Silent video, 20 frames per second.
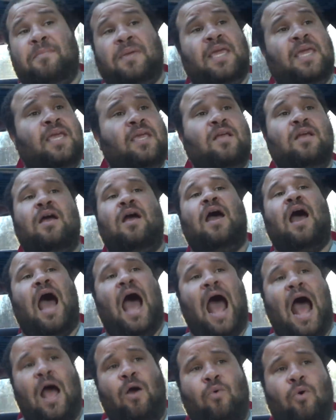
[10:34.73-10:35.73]
Me,
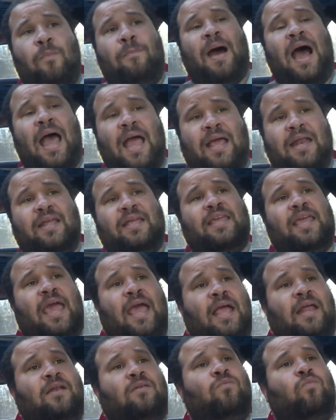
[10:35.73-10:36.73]
I will buy it
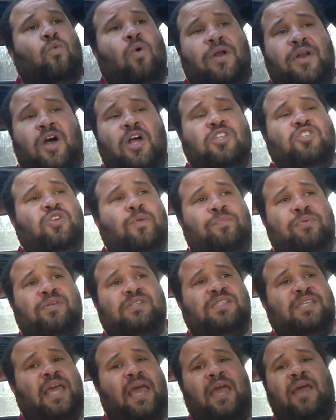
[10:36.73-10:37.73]
again,
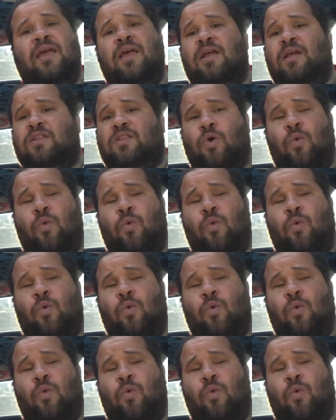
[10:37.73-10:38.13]
100%.